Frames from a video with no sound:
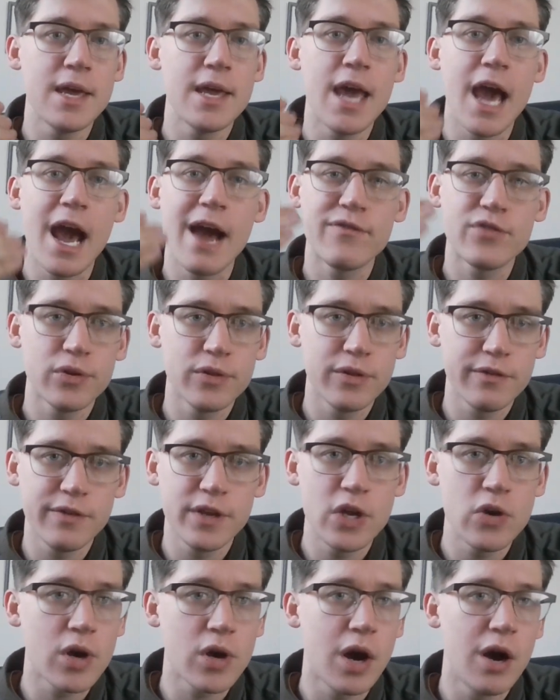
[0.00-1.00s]
after the video
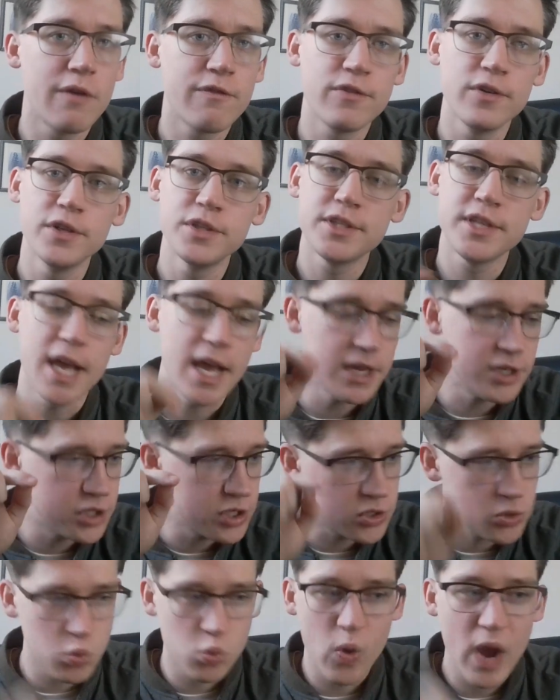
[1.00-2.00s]
conference and
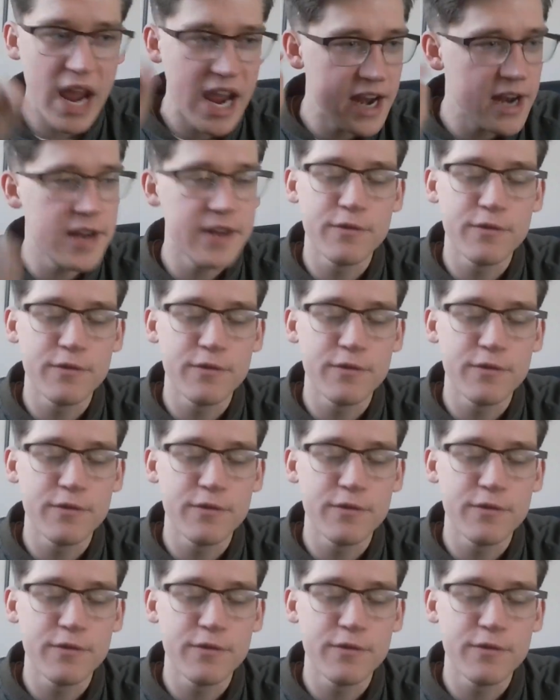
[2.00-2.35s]
just wait and